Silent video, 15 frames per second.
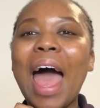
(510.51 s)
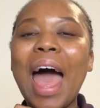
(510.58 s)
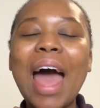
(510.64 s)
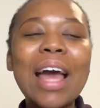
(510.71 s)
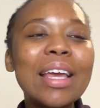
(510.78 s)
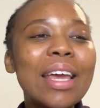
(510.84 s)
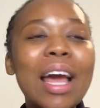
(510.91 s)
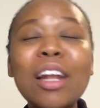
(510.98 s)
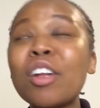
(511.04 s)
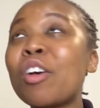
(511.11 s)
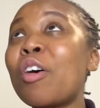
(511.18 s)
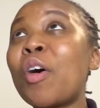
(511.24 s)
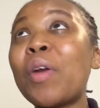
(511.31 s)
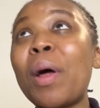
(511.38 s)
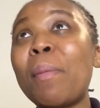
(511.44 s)
And yet
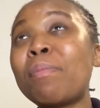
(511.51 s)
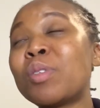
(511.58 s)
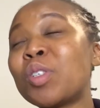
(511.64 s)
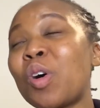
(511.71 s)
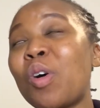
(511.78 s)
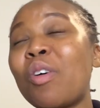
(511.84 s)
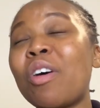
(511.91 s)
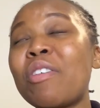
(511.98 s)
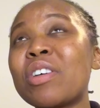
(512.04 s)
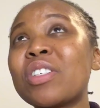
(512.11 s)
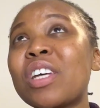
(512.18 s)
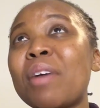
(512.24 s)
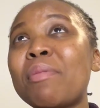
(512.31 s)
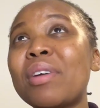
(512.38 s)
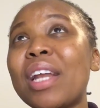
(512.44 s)
God, I'm sure God was
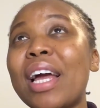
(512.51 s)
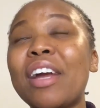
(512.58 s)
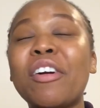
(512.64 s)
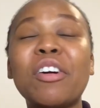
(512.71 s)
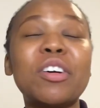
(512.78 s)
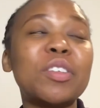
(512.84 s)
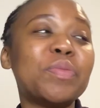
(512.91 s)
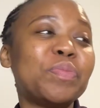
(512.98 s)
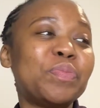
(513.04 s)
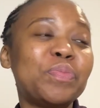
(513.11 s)
looking at me like, girl,